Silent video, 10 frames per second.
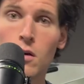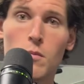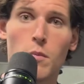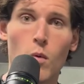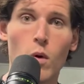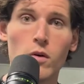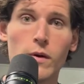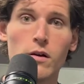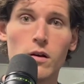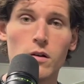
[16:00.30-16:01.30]
But one way
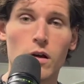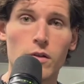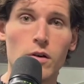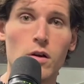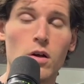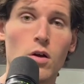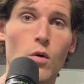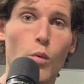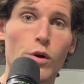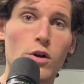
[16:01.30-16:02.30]
or another,
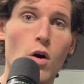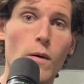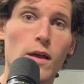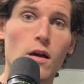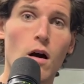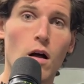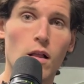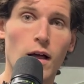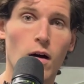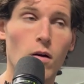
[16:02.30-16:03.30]
we're going all
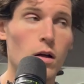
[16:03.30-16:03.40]
out.